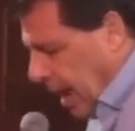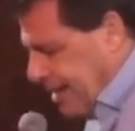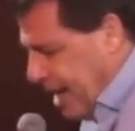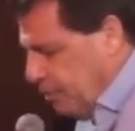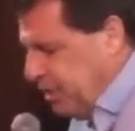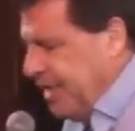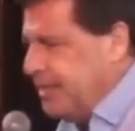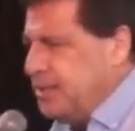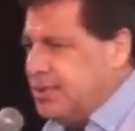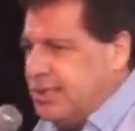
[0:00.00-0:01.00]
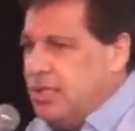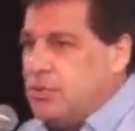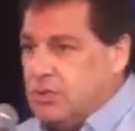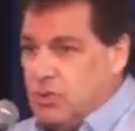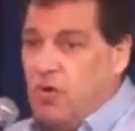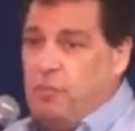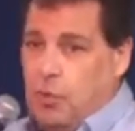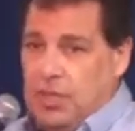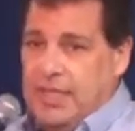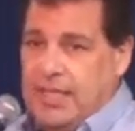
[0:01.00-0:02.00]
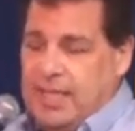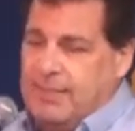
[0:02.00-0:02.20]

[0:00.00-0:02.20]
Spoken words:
I now play in the senior softball league.